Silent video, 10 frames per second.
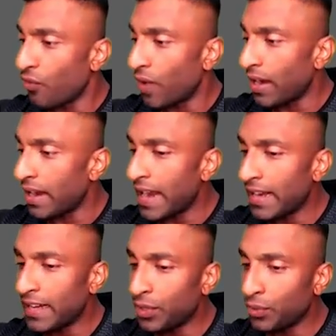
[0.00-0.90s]

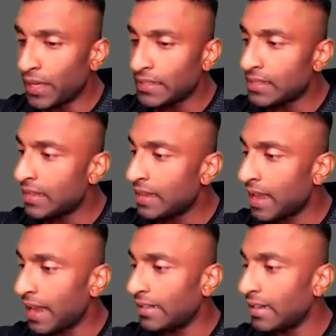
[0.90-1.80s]
182 days
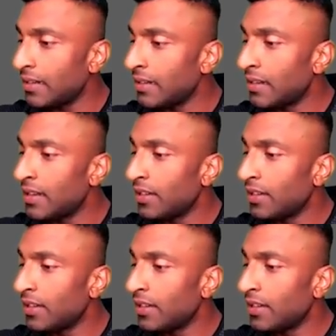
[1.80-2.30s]
and then